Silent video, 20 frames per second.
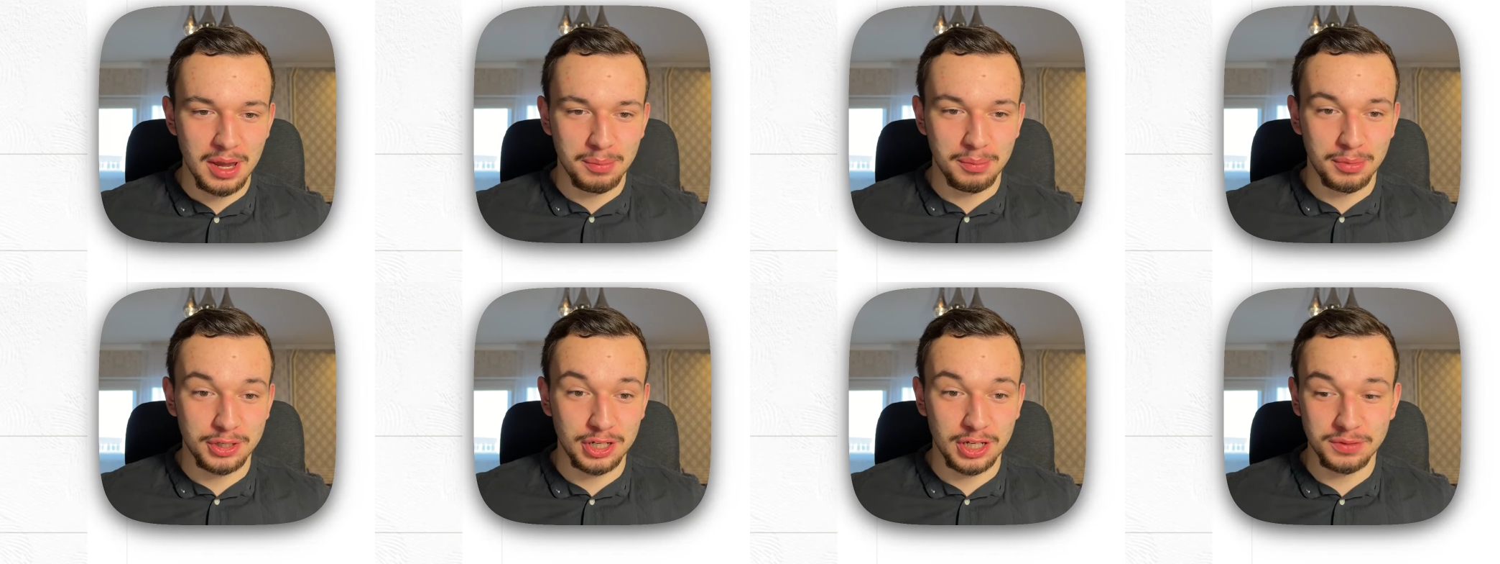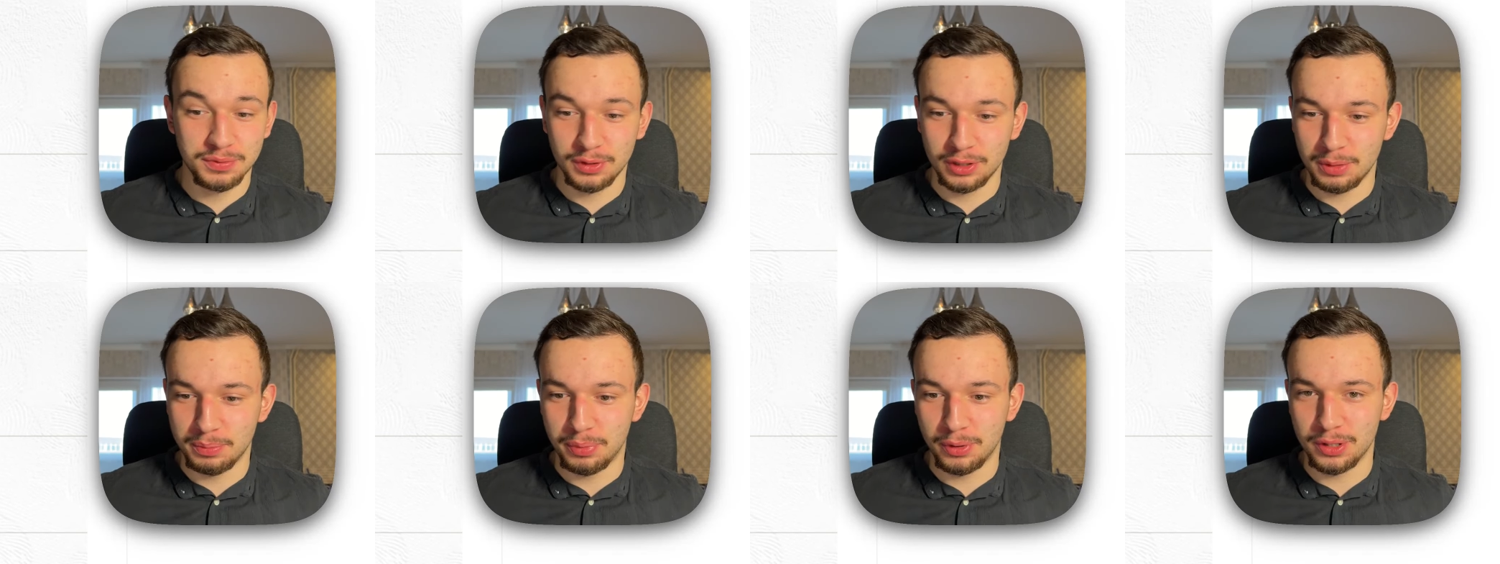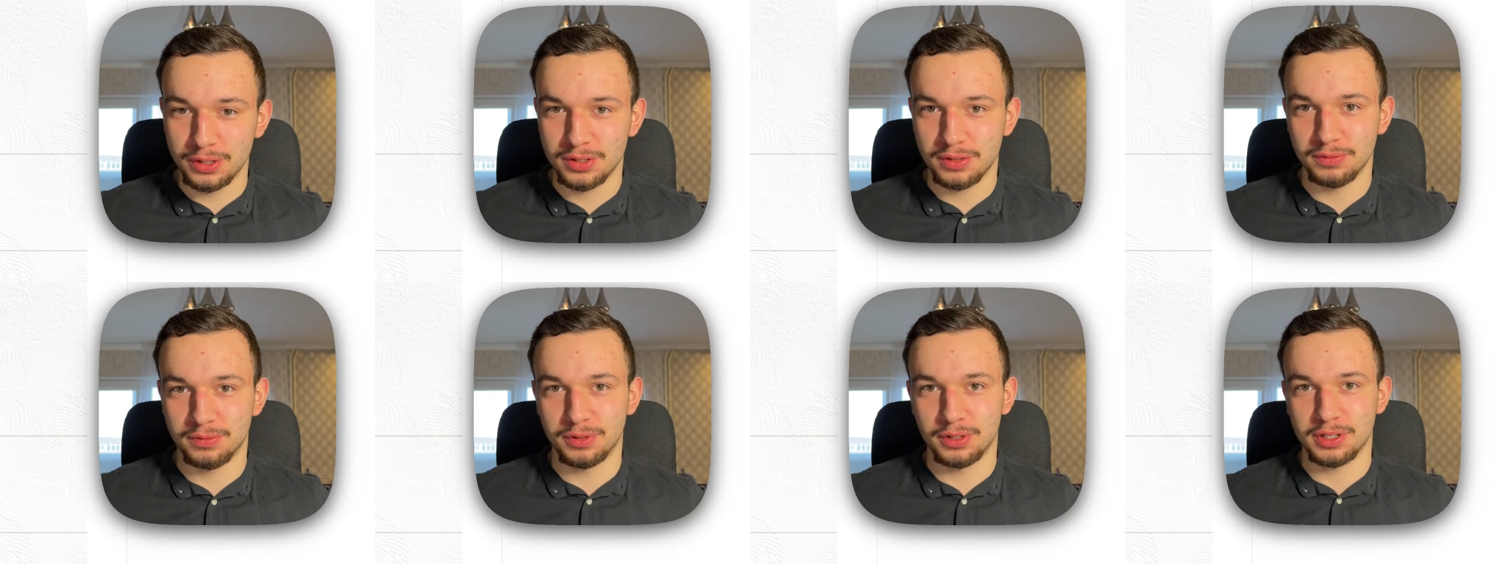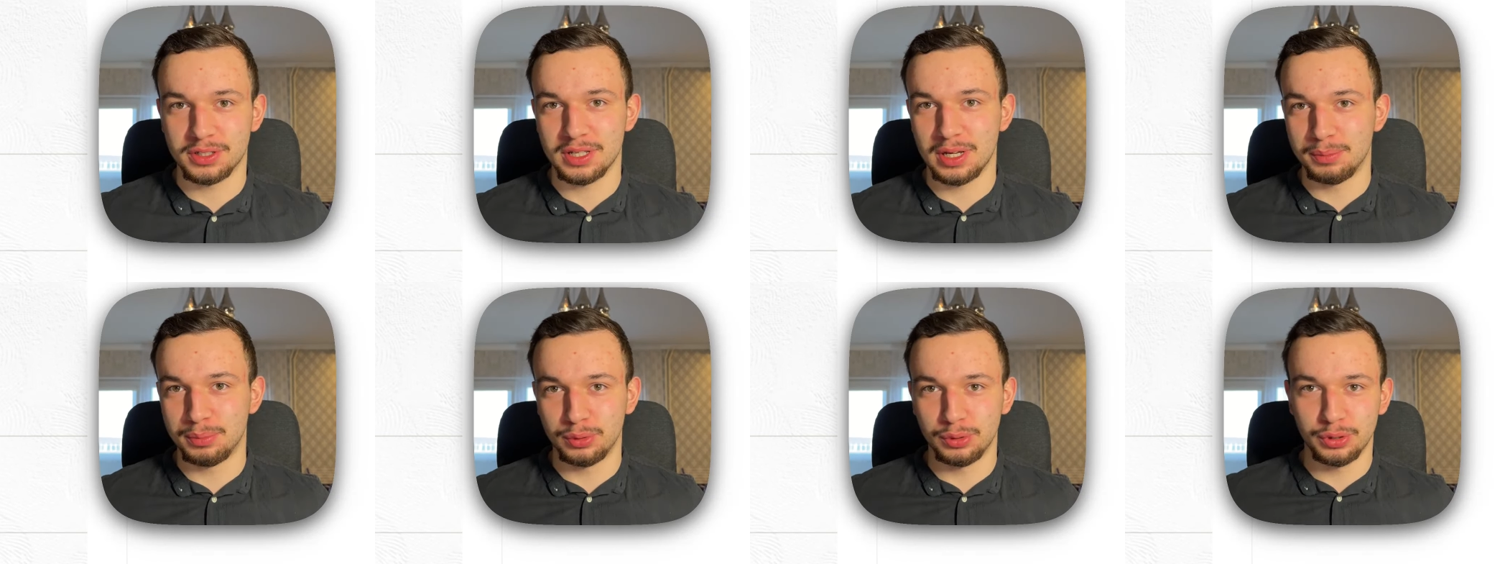but just for the person, for
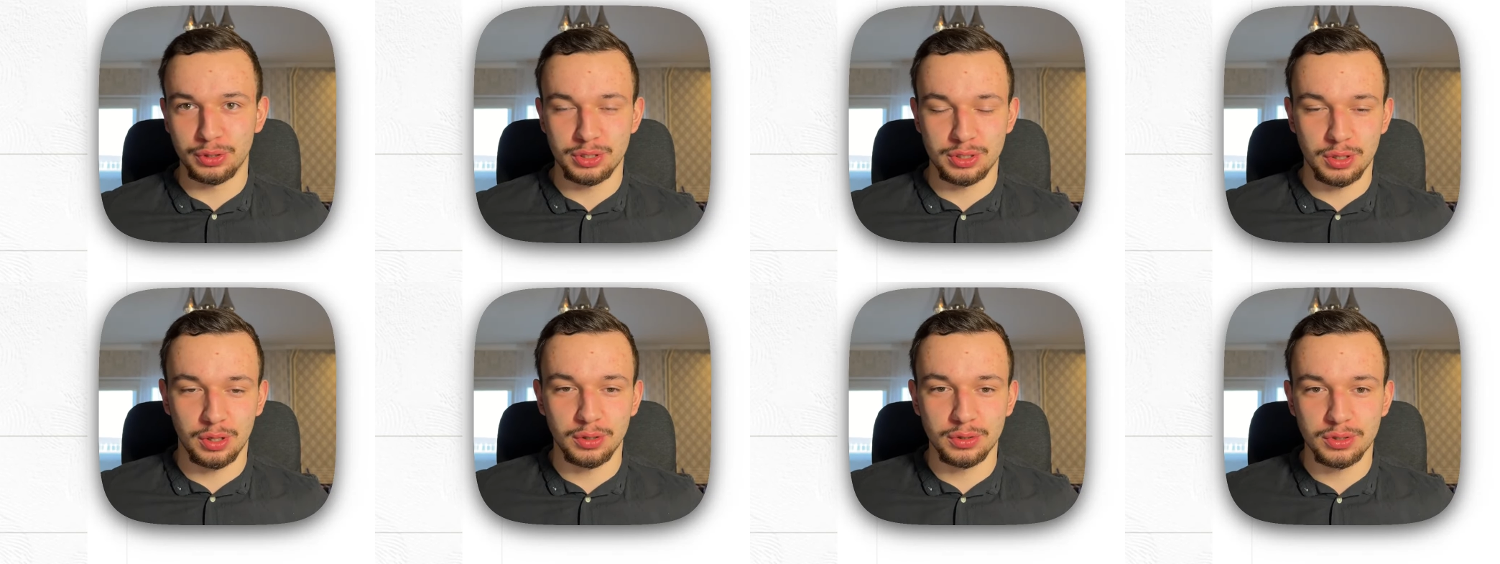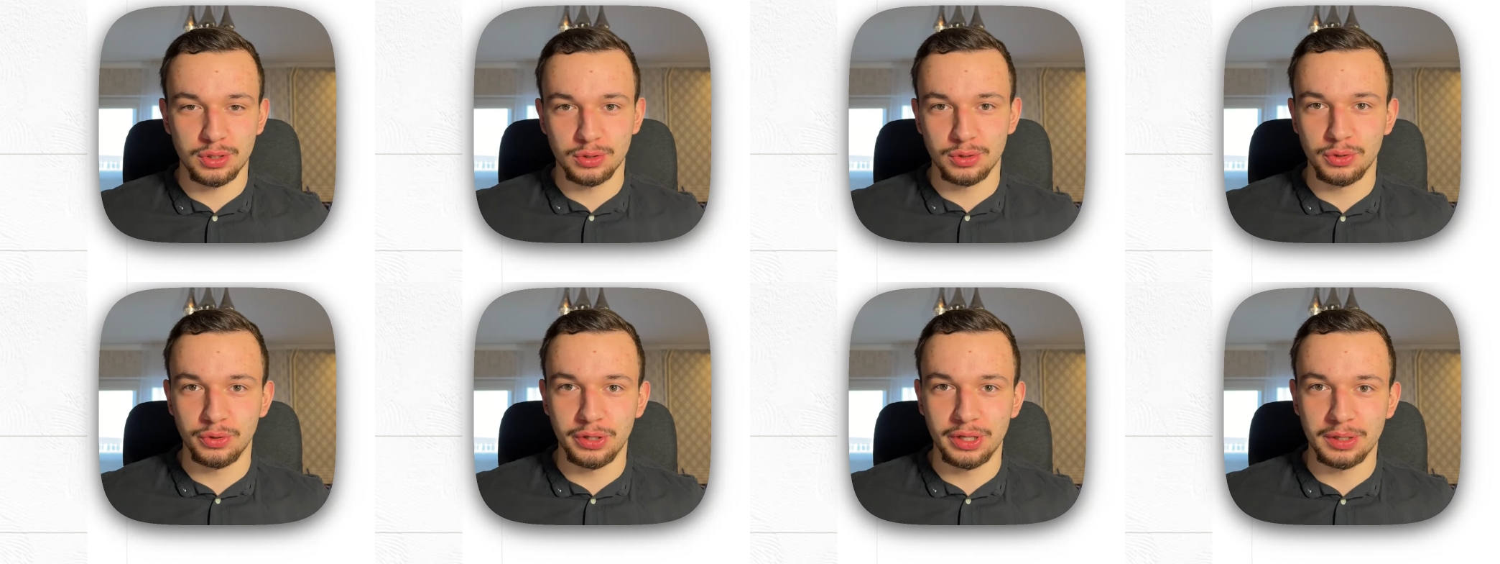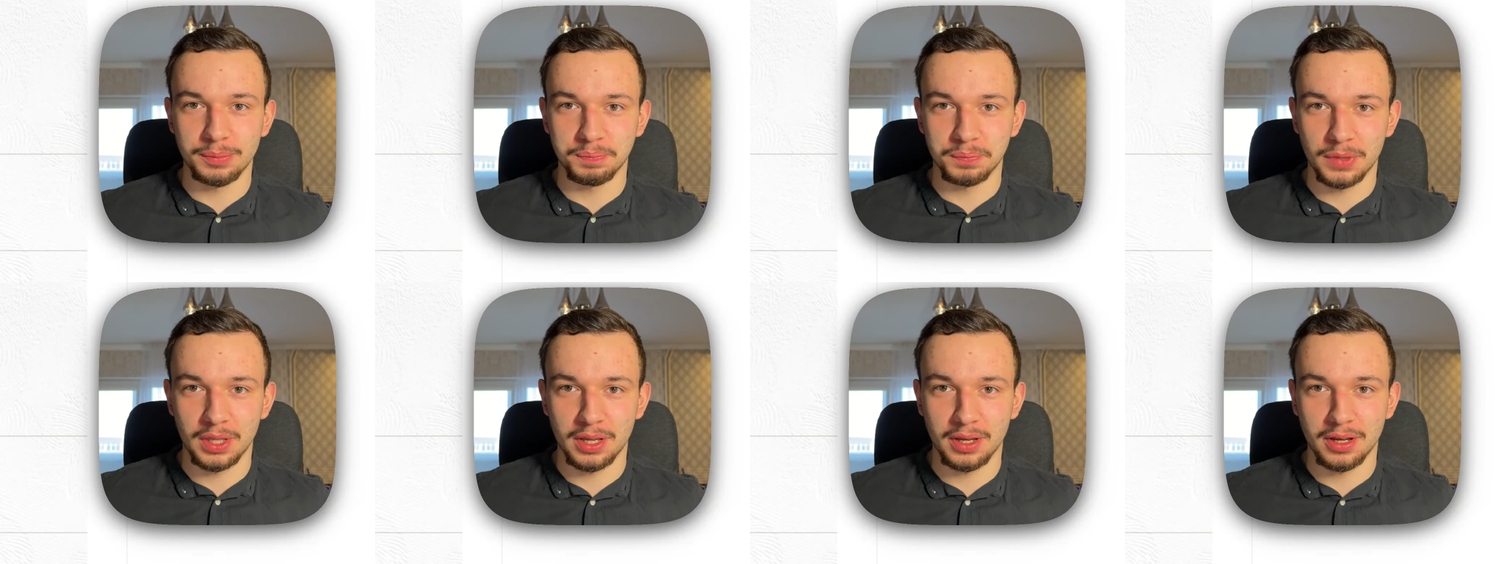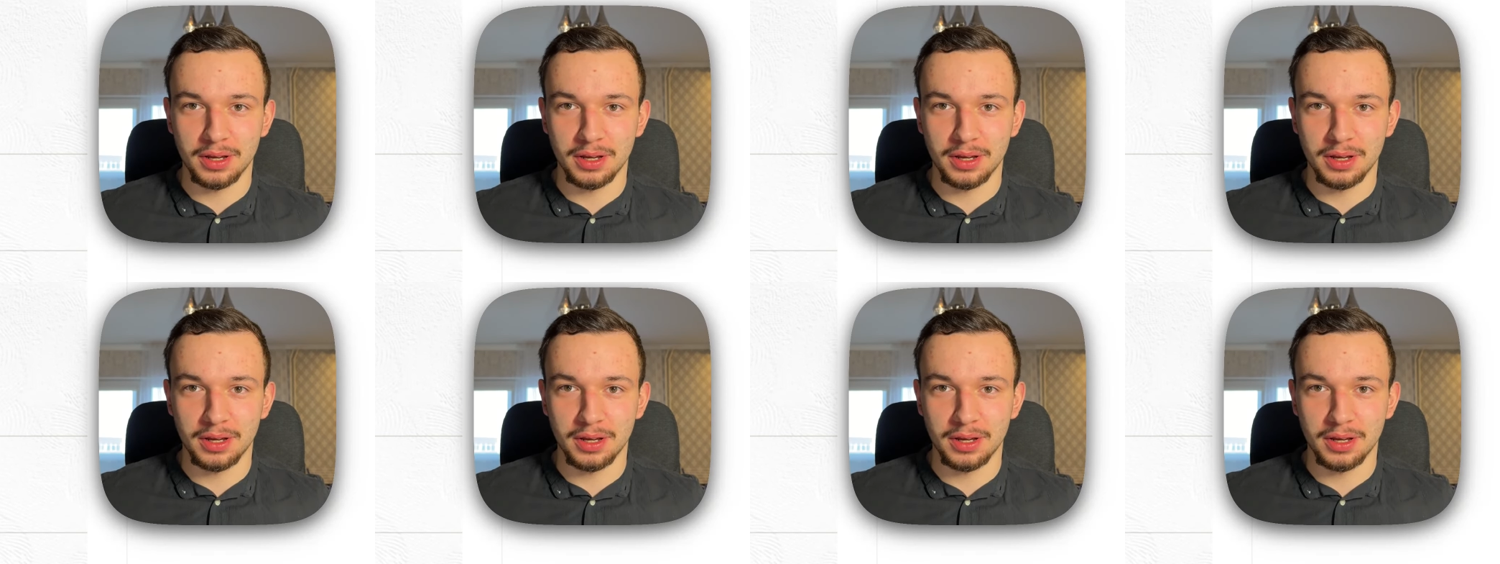example, who is also doing